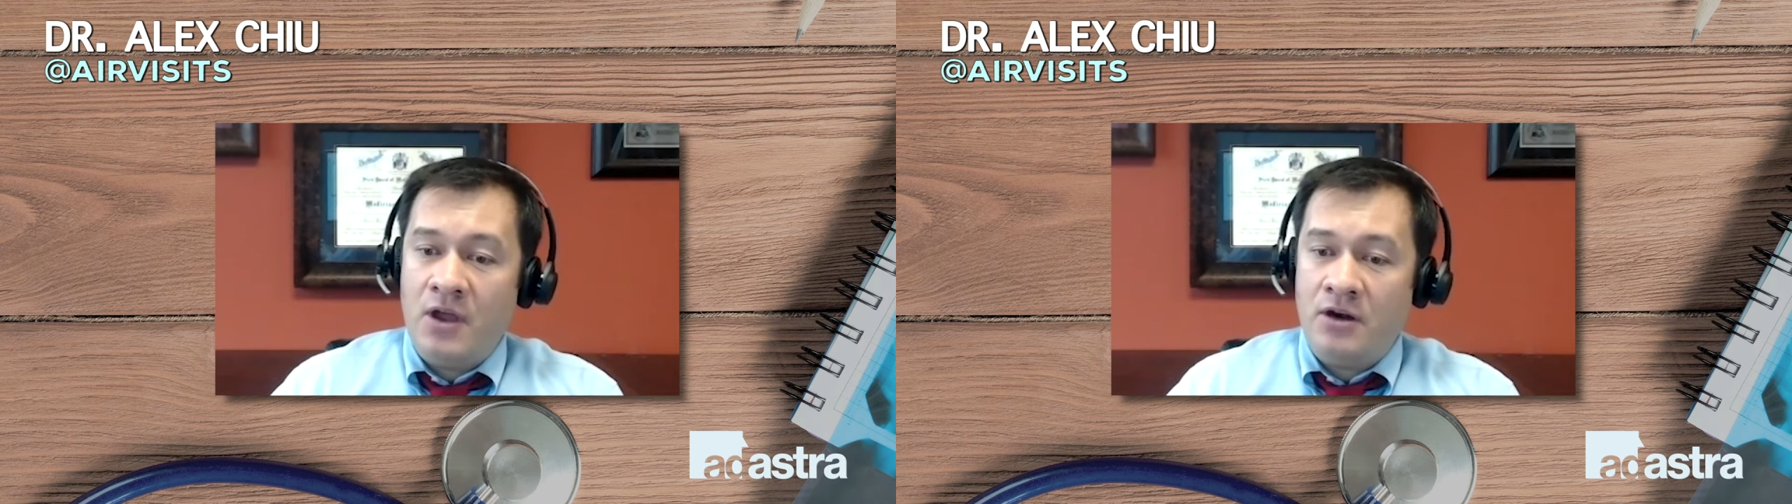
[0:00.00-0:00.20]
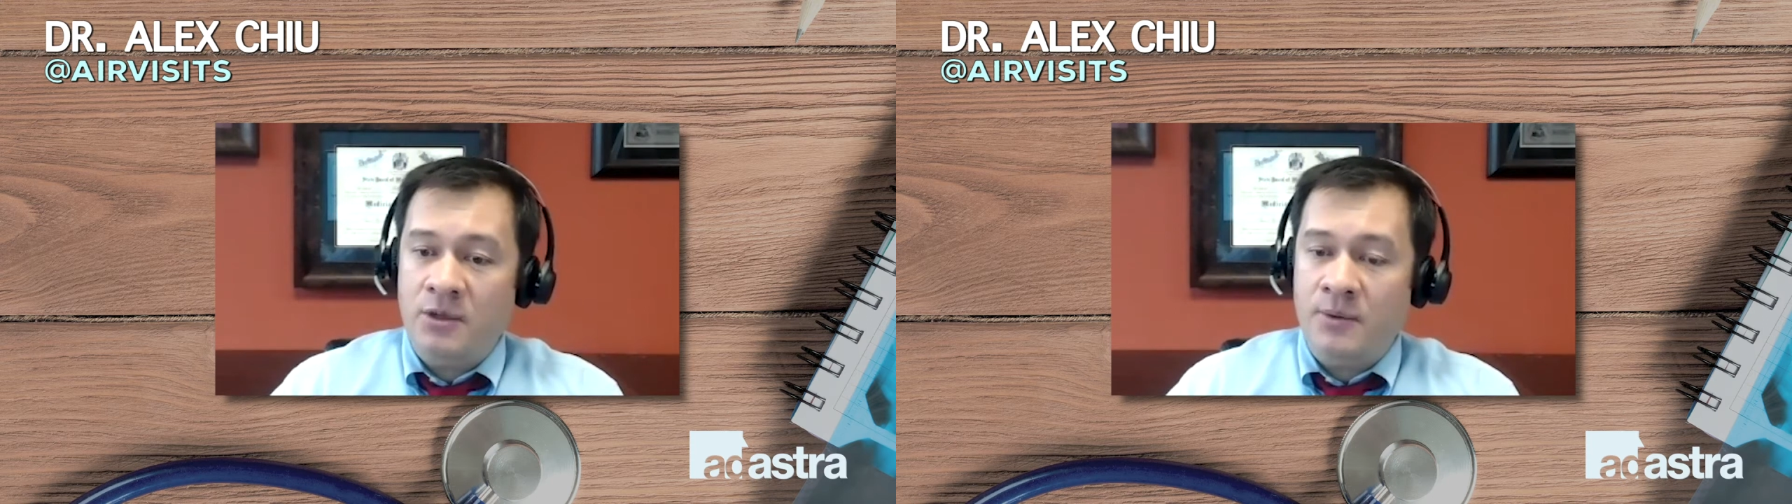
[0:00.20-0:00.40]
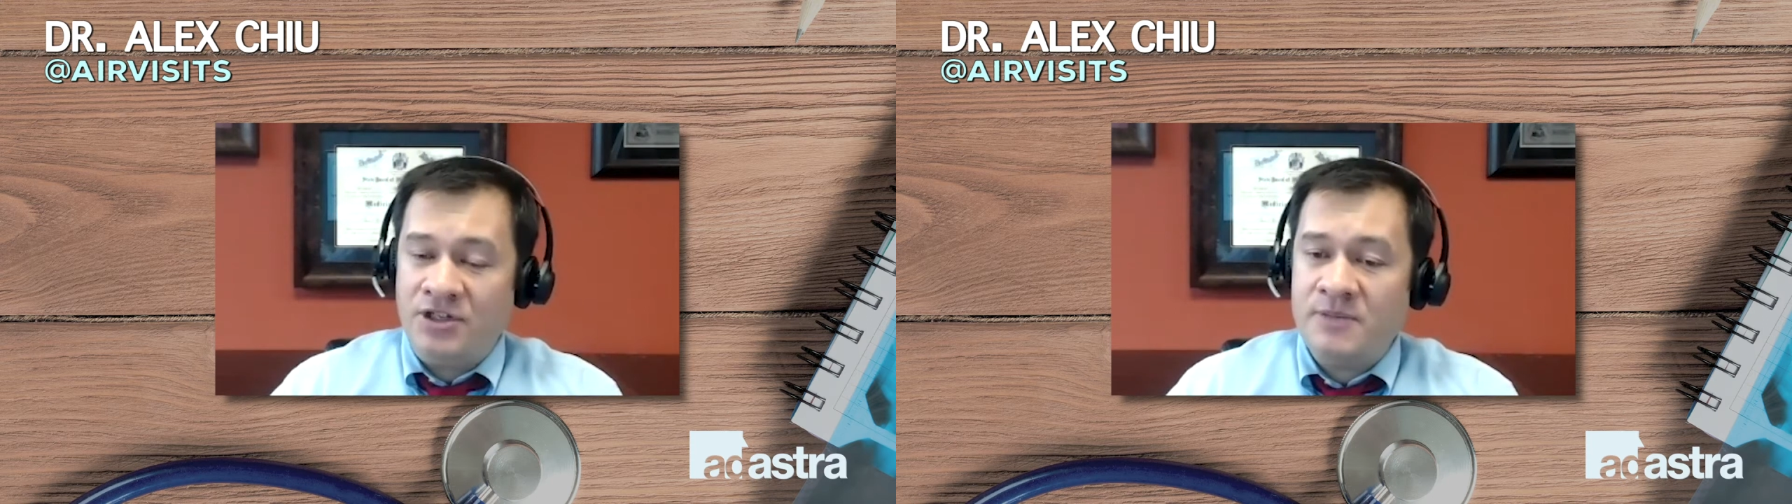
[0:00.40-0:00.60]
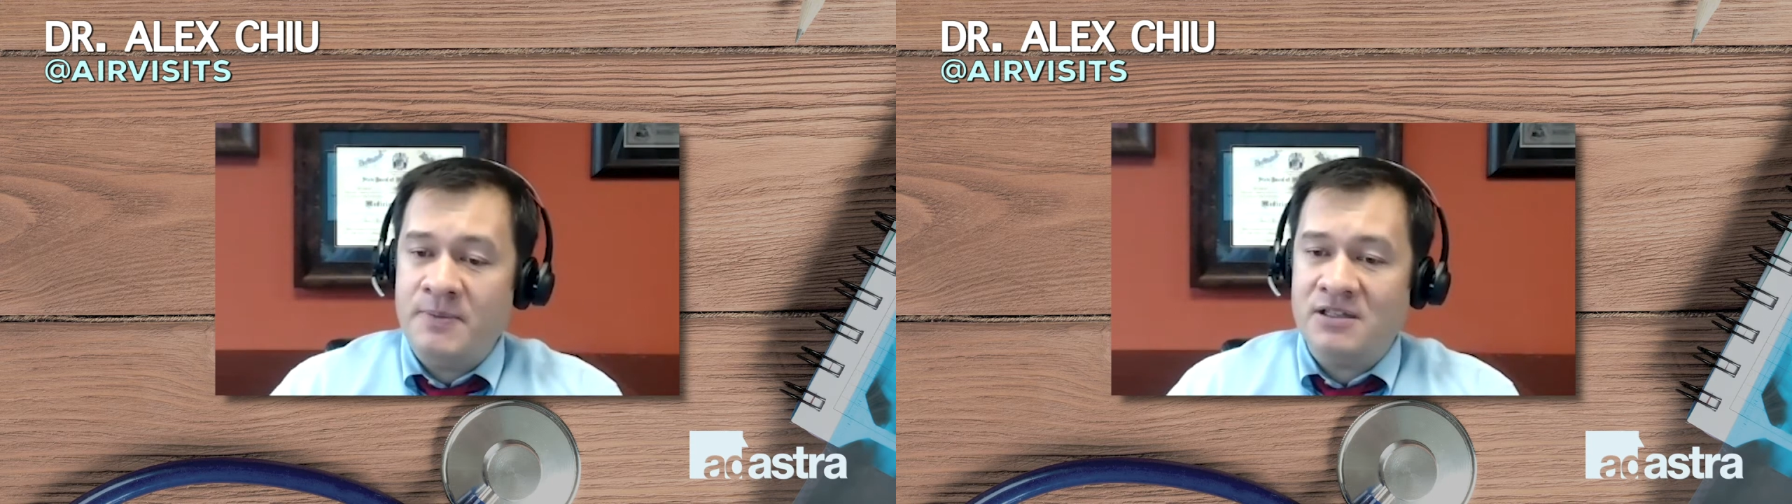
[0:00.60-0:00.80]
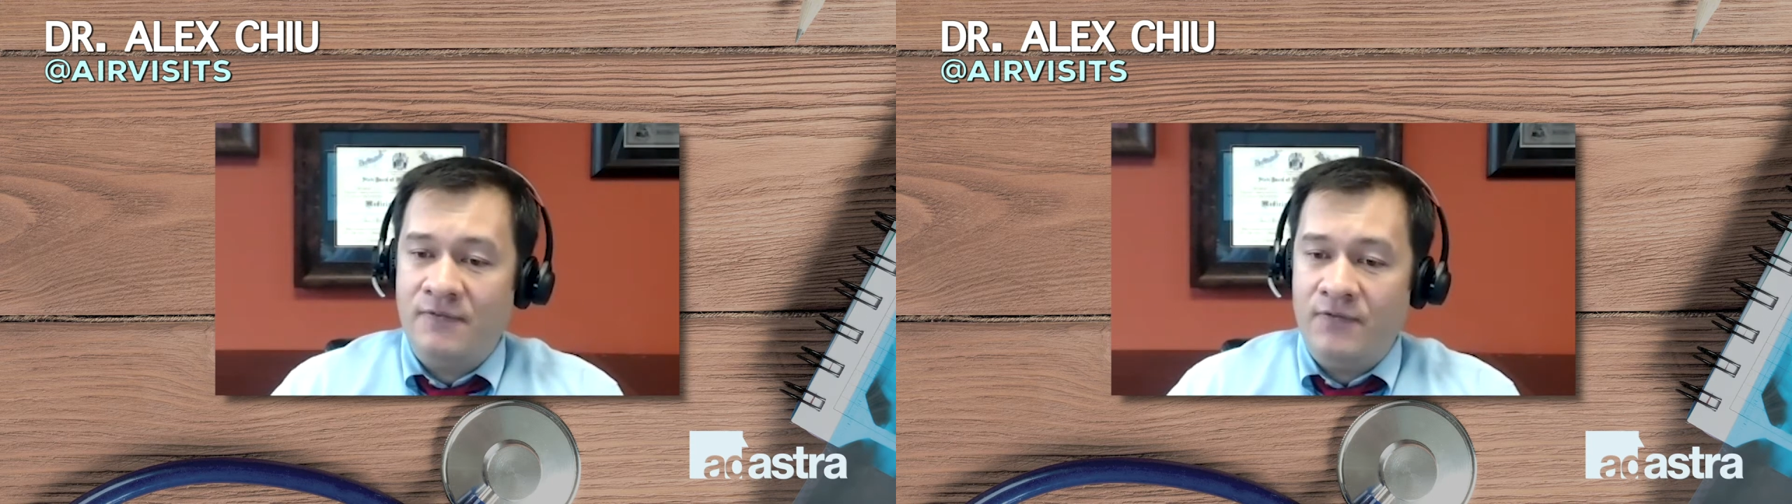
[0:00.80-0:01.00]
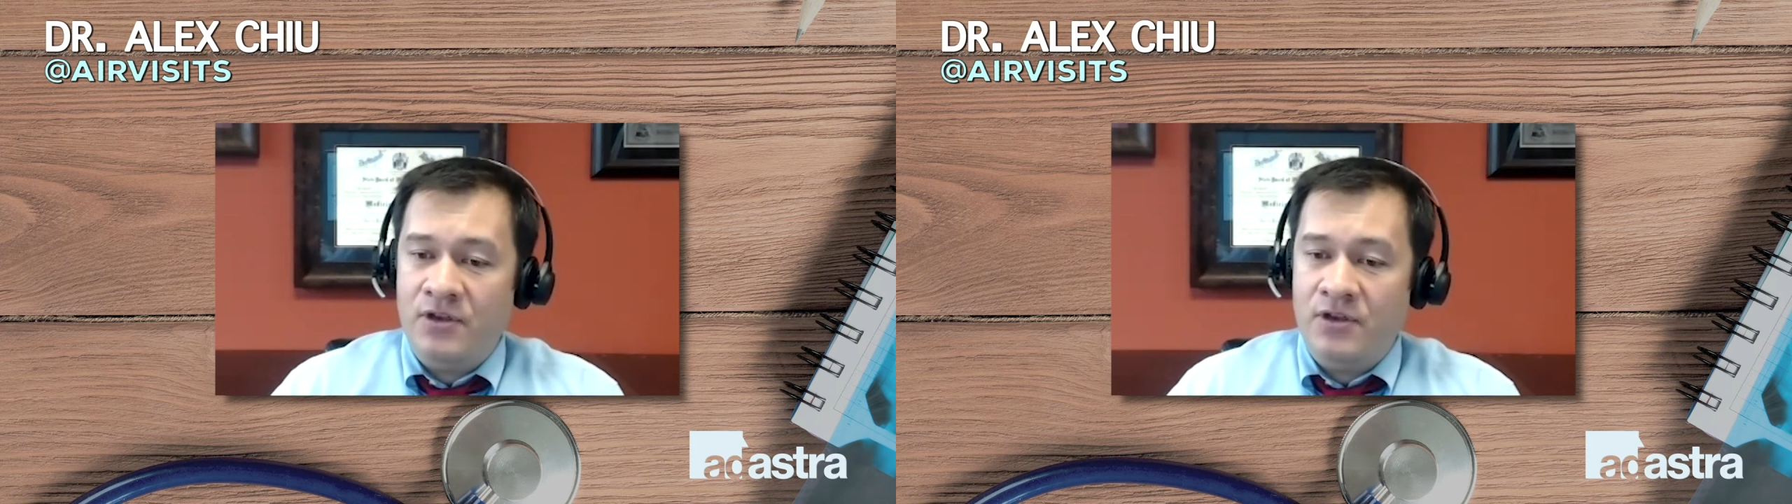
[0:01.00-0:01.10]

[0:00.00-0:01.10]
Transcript: are doing it, just because the